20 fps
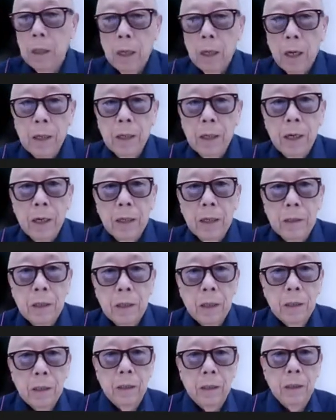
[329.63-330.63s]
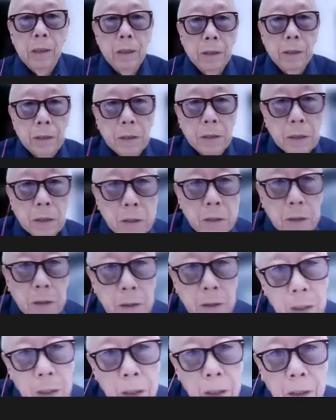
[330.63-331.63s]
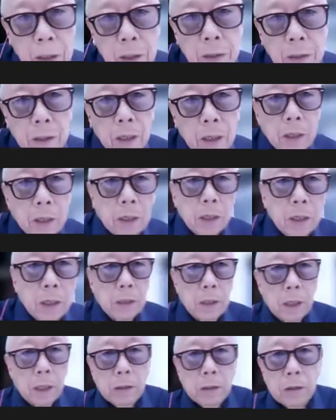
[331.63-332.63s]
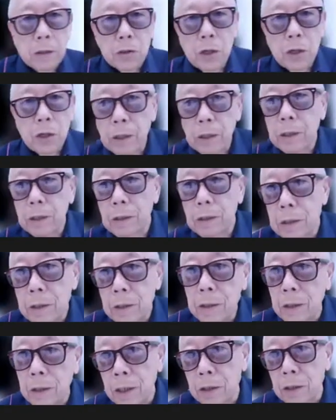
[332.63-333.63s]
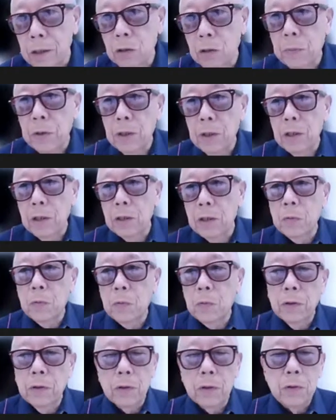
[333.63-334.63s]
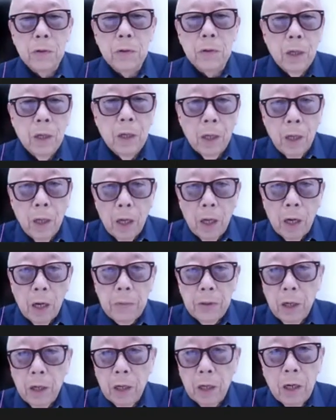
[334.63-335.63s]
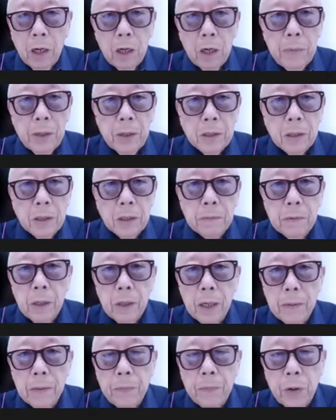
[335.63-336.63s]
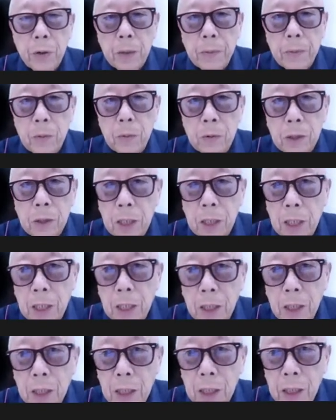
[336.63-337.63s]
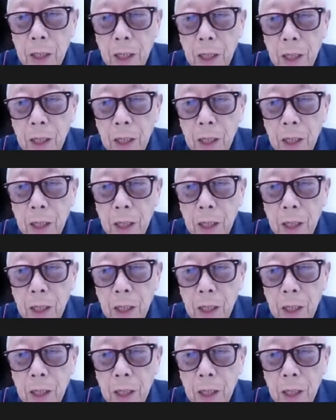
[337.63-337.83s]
Hi, guys. This is uh, Doctor Chen. It's nice to be here with you. I'll be talking about some uh, problem with the kidney